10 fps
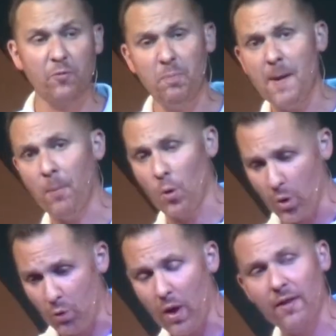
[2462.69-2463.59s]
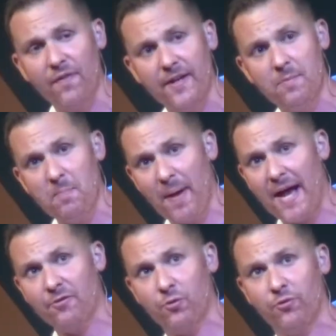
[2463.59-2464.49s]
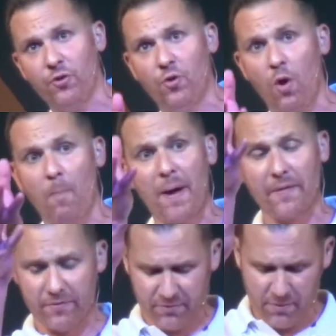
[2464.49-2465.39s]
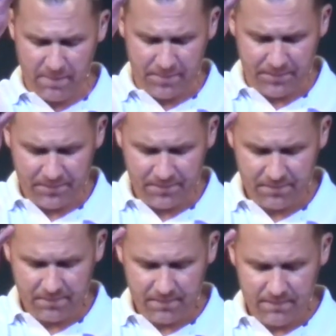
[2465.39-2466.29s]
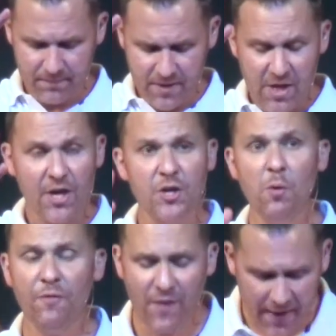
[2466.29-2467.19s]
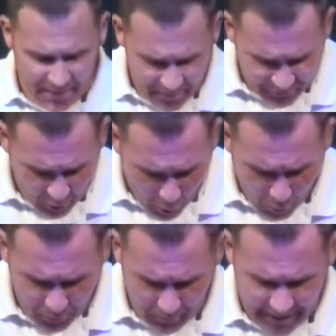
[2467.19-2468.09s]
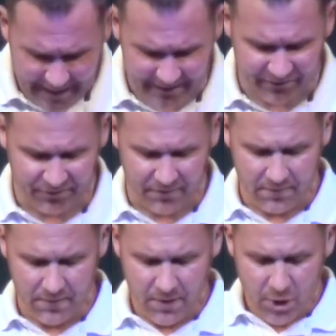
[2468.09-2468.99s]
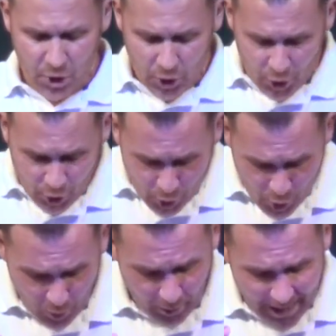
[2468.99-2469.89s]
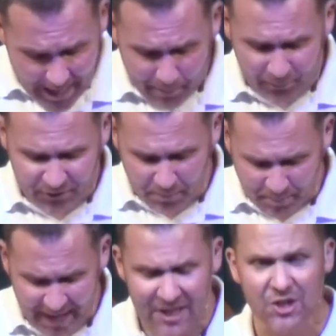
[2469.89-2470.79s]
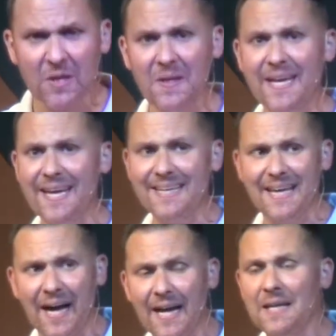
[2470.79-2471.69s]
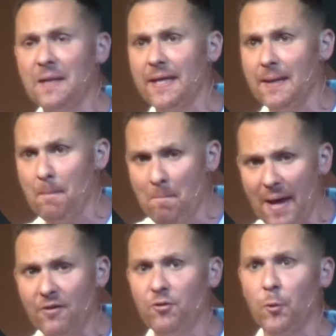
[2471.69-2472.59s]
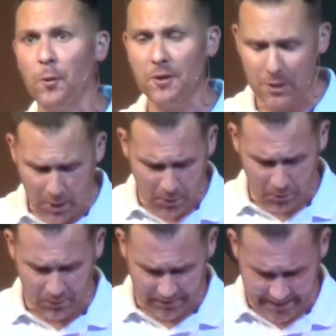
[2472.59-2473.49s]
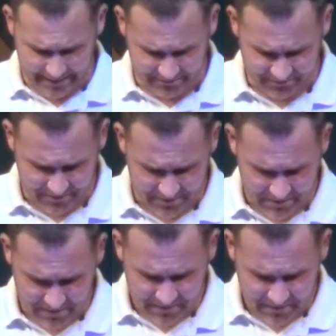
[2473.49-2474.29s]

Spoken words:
that there's people who are qualified to be pastors who grow up out of this group. You will find that there's older ladies who are able to patiently and kindly mentor younger ladies.